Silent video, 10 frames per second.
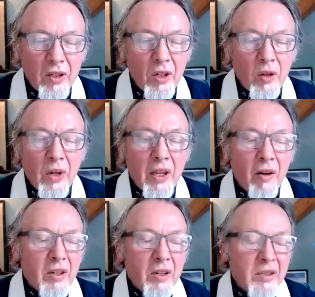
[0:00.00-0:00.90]
where there is
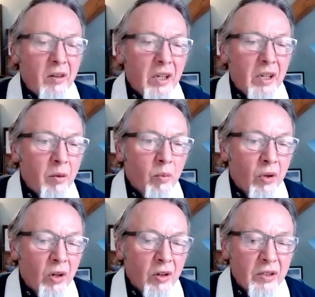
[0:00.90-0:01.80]
only
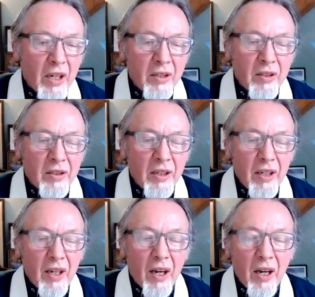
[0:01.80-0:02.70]
process,
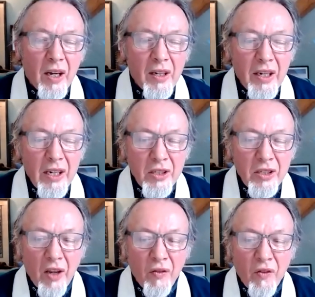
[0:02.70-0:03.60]
unleash their
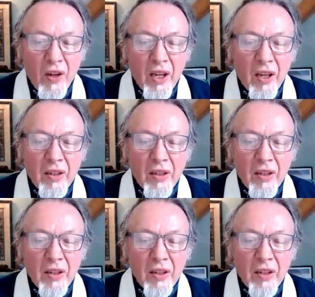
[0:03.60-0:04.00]
fear,